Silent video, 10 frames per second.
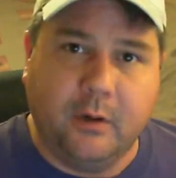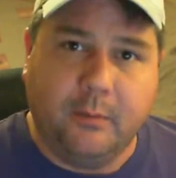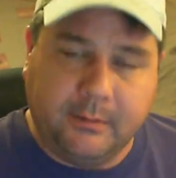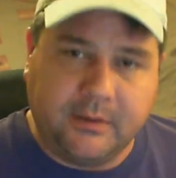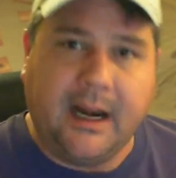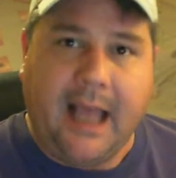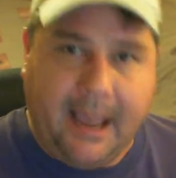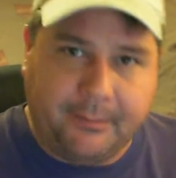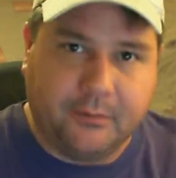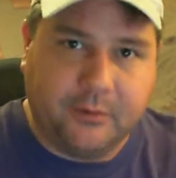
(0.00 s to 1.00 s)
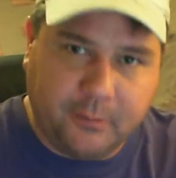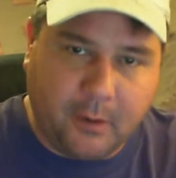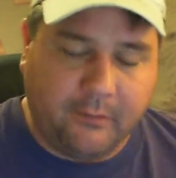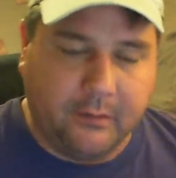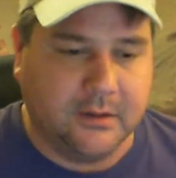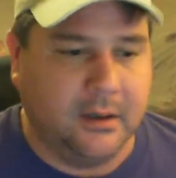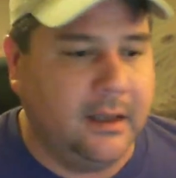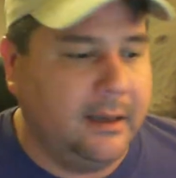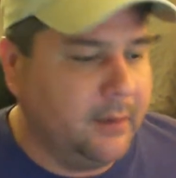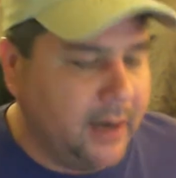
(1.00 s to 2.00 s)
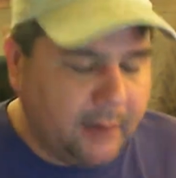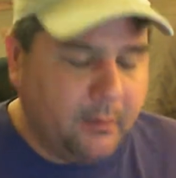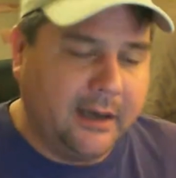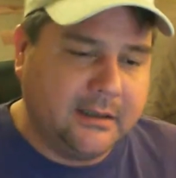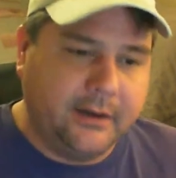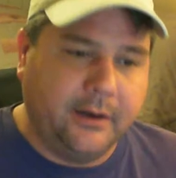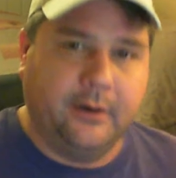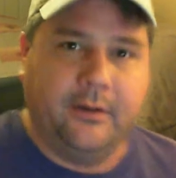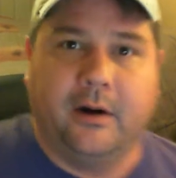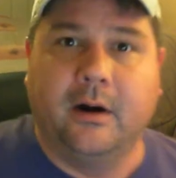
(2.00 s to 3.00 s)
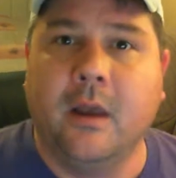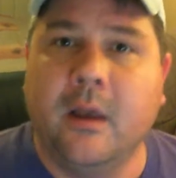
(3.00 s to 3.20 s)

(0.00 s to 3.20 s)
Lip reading: people's got apps on their smartphones and all that. But anyway, that's neither here nor there.